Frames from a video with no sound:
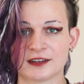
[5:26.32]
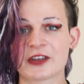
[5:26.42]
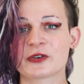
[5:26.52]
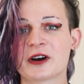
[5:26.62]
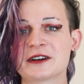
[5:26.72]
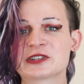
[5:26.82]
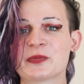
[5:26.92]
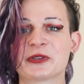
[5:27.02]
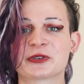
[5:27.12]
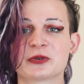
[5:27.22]
Now, there are some
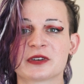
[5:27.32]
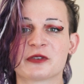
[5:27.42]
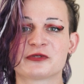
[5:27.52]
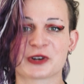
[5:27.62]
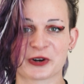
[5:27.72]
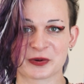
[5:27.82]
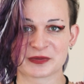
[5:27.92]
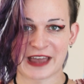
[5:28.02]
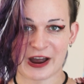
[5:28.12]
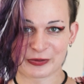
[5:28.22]
alternative
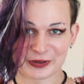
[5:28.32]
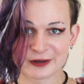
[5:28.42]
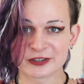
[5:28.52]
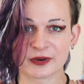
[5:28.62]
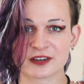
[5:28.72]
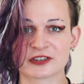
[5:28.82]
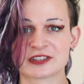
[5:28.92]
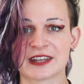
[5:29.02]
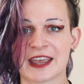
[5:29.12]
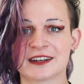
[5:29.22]
terms out there to
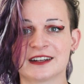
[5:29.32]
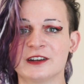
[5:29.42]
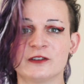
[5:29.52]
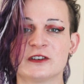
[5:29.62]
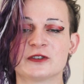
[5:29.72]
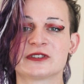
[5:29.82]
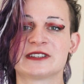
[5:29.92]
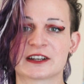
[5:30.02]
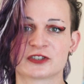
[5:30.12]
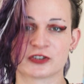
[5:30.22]
understand an individual's
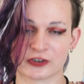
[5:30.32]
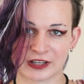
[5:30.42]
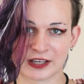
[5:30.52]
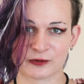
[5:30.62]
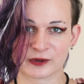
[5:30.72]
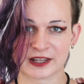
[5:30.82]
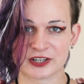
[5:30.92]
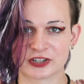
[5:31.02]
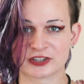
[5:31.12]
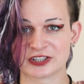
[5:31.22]
sex journey in
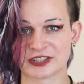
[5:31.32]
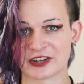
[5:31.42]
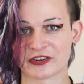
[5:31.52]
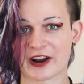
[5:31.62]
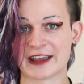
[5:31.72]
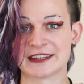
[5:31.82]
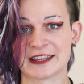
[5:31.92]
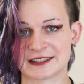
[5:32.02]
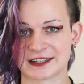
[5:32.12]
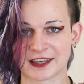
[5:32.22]
relation to gender
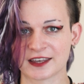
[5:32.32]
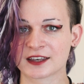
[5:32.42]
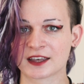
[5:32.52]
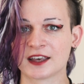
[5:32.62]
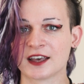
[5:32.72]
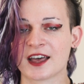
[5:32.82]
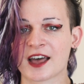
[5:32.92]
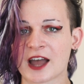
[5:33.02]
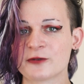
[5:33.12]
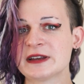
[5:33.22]
identity.
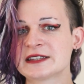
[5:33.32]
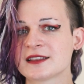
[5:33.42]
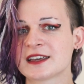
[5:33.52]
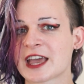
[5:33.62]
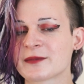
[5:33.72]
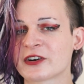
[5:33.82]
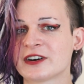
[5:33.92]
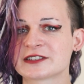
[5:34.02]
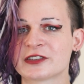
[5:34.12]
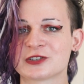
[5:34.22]
I recently came
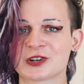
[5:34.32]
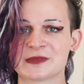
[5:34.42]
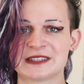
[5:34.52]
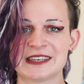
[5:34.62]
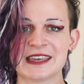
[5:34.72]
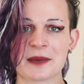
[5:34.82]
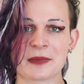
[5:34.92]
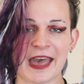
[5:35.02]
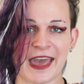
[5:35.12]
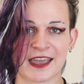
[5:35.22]
across the terms
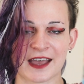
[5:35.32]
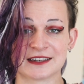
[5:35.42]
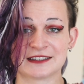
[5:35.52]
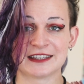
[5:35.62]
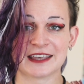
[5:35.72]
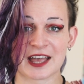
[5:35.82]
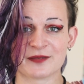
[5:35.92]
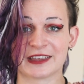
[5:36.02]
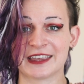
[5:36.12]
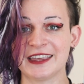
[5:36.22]
TMA and
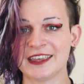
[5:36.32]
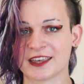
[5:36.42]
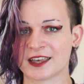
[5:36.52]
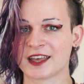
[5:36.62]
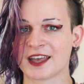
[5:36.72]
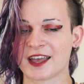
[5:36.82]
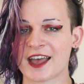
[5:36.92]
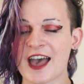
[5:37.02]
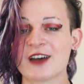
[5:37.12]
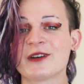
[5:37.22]
TME.
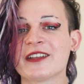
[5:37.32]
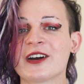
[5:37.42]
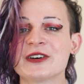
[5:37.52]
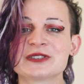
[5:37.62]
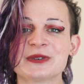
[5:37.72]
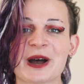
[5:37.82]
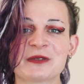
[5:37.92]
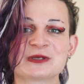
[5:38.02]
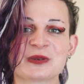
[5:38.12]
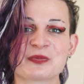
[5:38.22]
And while they also
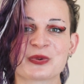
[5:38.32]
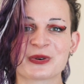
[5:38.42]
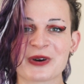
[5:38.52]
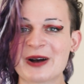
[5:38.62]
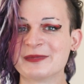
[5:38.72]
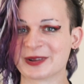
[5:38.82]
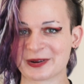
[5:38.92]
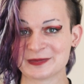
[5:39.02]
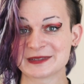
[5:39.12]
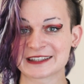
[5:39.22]
have some
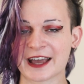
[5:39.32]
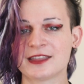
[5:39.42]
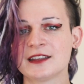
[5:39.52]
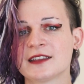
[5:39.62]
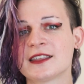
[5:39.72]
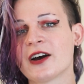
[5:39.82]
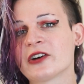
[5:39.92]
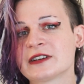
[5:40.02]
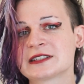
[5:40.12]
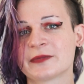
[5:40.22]
problems, I think that they
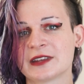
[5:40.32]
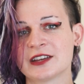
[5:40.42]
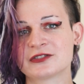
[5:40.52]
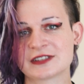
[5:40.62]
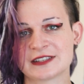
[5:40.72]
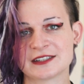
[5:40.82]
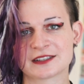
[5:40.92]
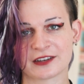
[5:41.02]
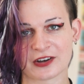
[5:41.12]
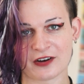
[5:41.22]
offer something interesting
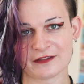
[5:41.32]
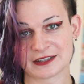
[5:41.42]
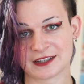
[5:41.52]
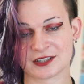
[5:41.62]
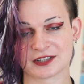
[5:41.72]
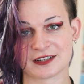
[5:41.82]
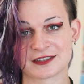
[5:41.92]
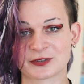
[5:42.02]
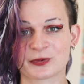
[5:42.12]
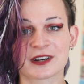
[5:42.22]
to the conversation,
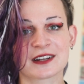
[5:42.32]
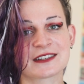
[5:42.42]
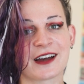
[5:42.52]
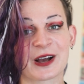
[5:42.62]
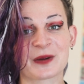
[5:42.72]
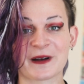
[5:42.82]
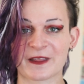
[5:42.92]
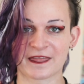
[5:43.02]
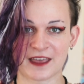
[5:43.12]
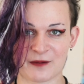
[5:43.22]
so we're going to talk
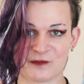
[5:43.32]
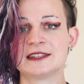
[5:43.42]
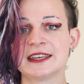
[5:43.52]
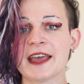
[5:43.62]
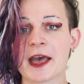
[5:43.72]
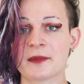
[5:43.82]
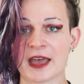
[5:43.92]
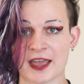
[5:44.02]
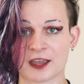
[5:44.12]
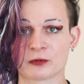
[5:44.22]
about them.
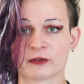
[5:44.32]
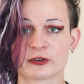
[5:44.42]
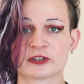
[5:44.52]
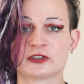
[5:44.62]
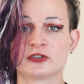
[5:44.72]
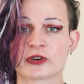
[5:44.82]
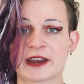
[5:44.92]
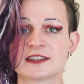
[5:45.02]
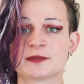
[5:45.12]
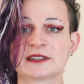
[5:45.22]
TMA refers to
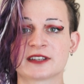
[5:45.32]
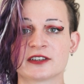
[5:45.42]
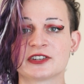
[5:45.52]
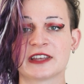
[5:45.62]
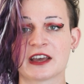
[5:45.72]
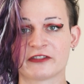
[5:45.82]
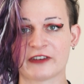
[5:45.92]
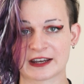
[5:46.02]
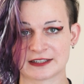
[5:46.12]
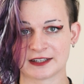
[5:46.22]
transmisogyny
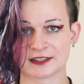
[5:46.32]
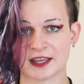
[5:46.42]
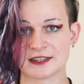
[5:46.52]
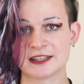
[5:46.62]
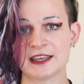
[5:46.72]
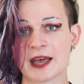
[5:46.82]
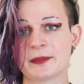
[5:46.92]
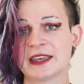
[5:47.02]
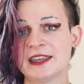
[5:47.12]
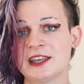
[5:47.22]
affected, and
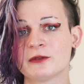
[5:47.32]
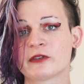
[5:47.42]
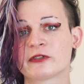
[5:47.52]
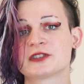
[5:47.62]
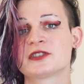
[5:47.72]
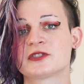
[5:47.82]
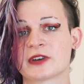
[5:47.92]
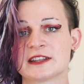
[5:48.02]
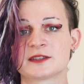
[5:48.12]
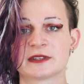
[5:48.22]
TME refers to
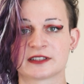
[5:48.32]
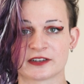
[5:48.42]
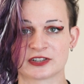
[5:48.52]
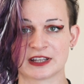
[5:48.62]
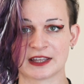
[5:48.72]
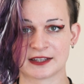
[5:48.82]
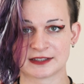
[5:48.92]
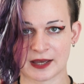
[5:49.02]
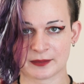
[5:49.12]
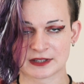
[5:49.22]
transmisogyny
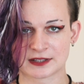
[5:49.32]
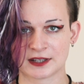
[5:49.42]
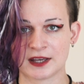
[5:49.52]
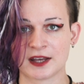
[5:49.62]
exempt.